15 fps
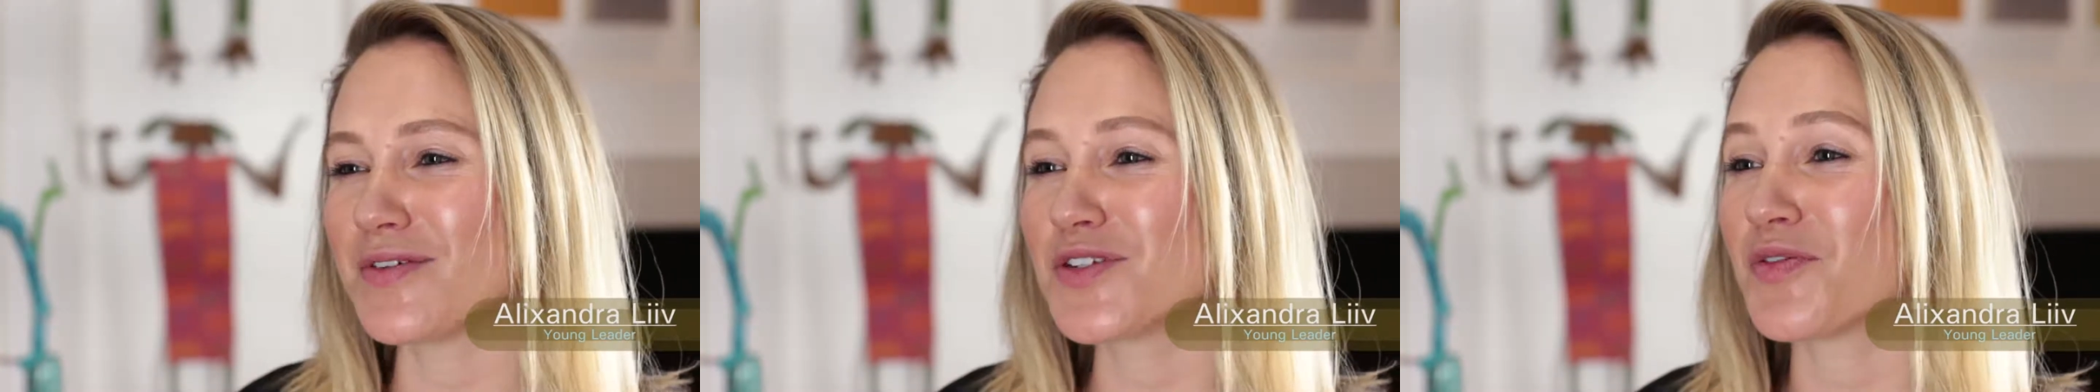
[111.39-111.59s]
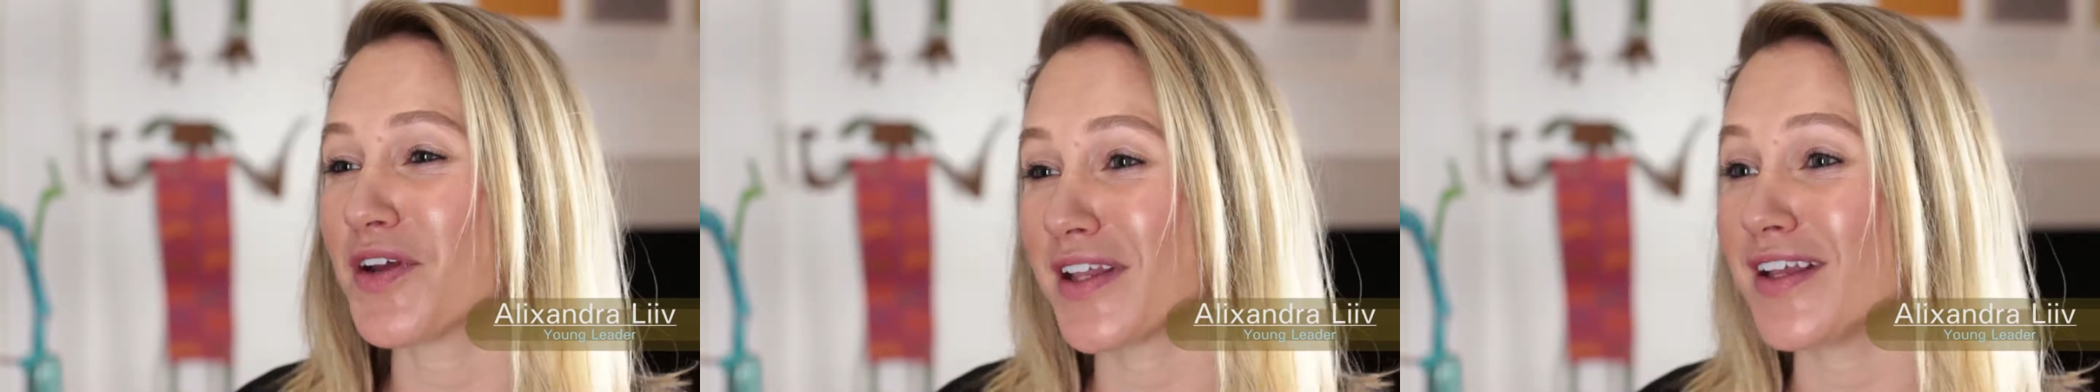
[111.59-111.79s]
I
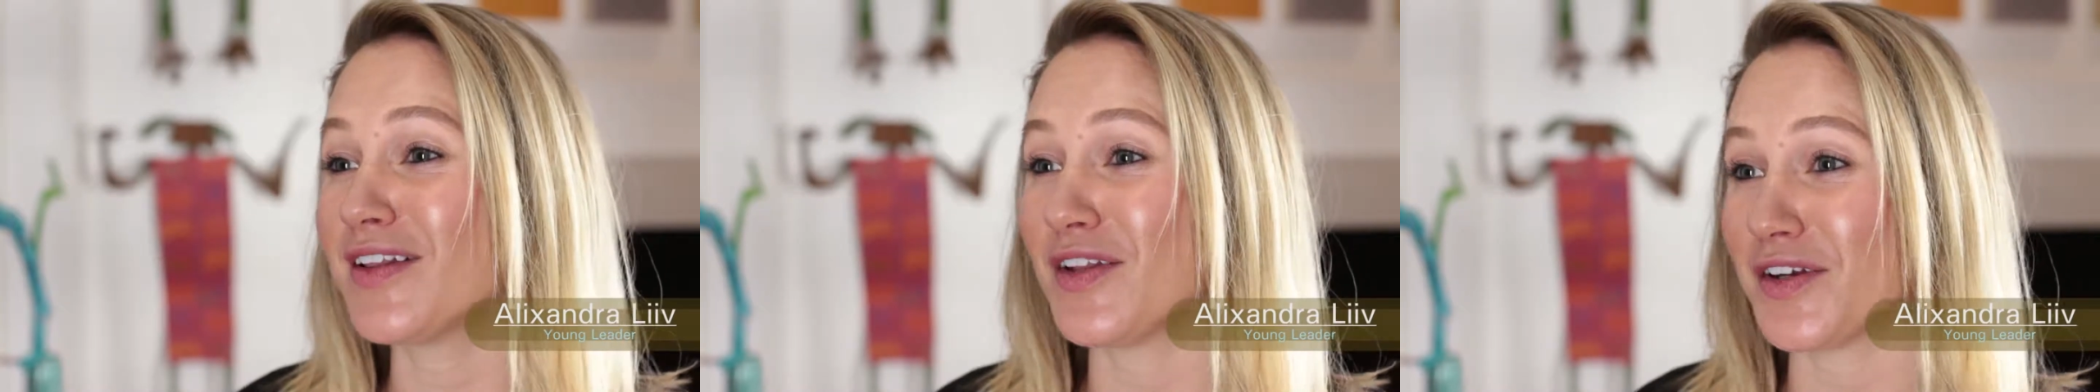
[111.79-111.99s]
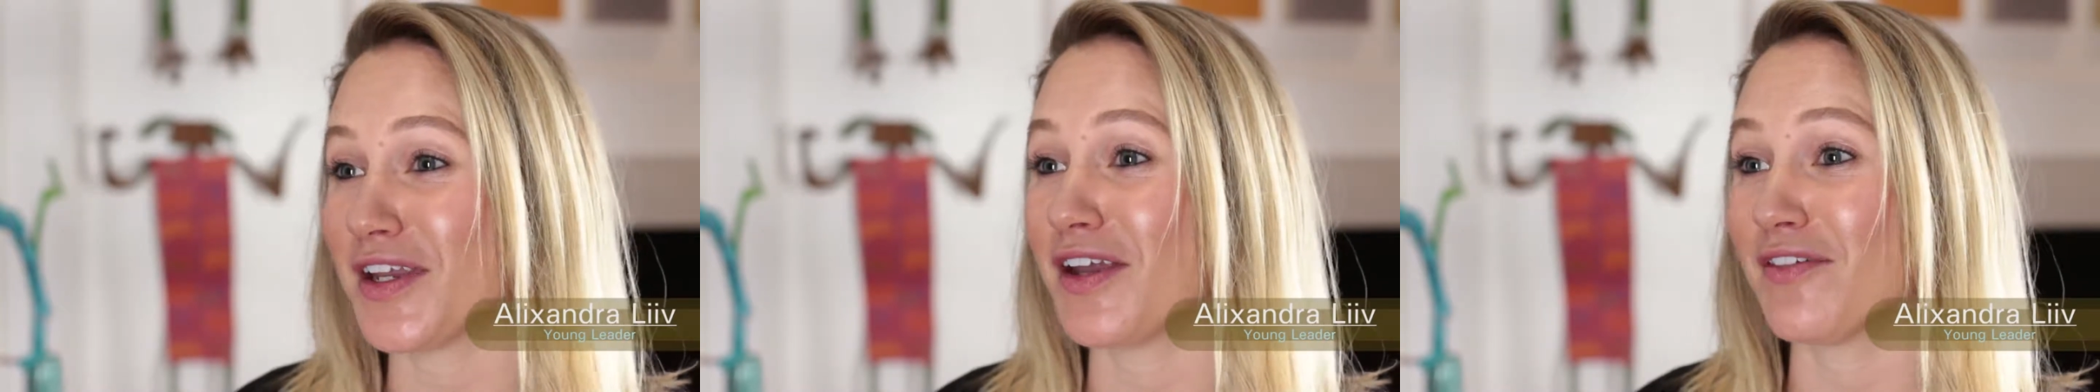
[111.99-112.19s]
was
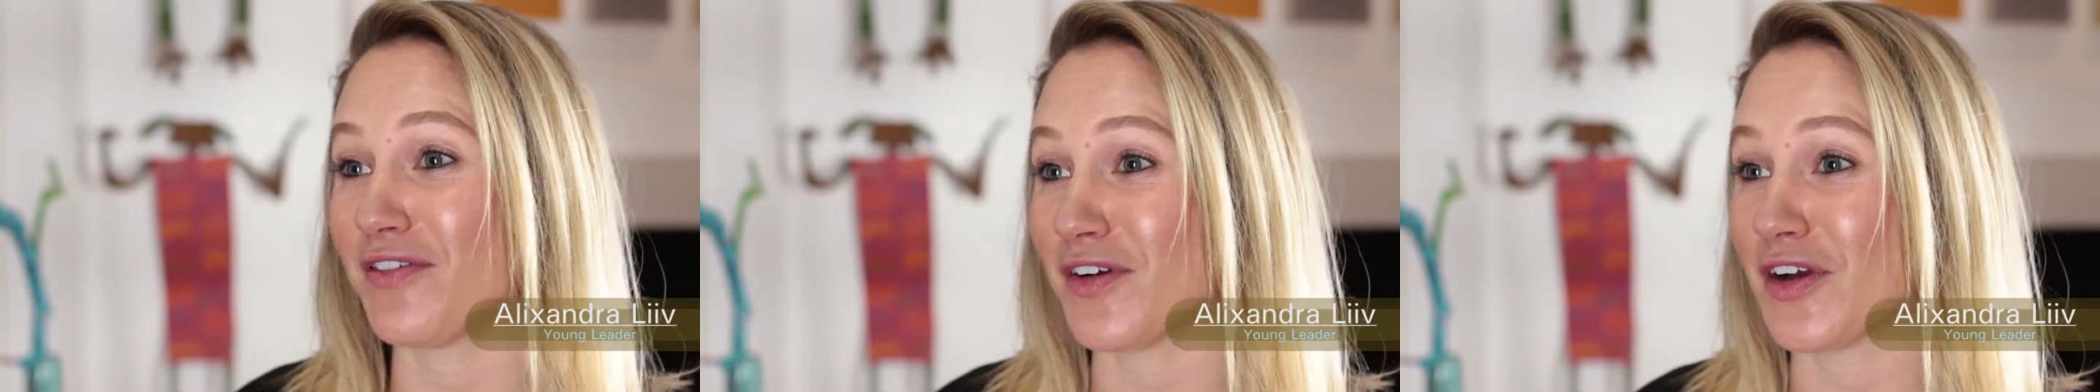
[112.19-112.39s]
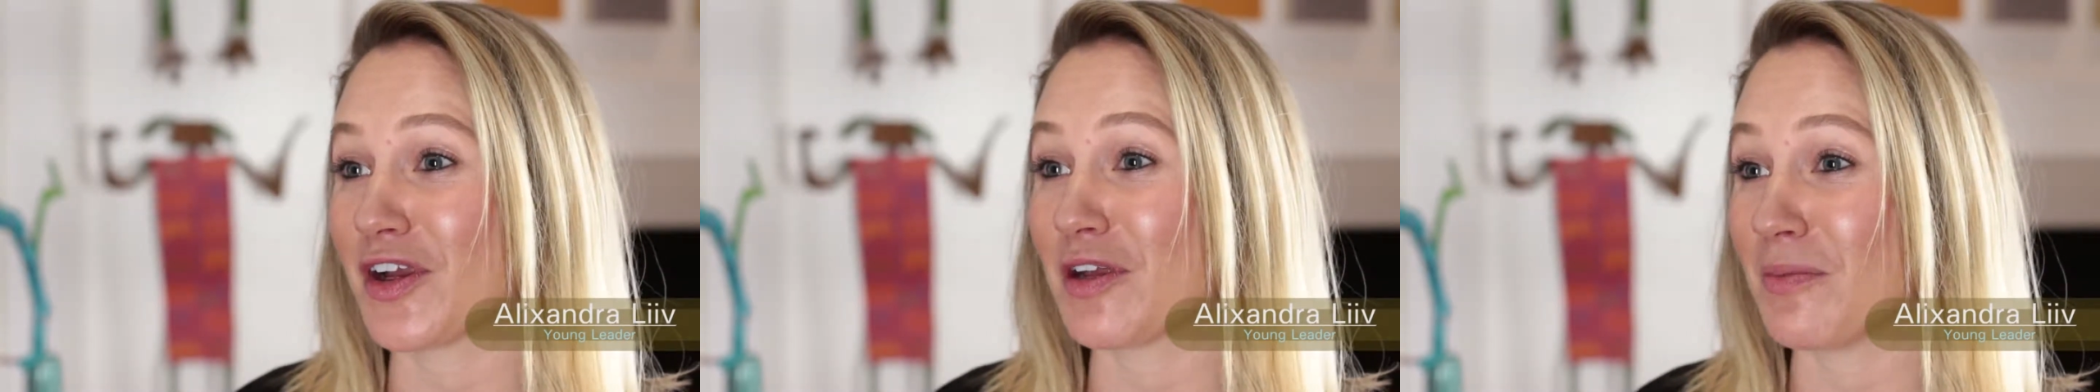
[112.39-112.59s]
really looking for a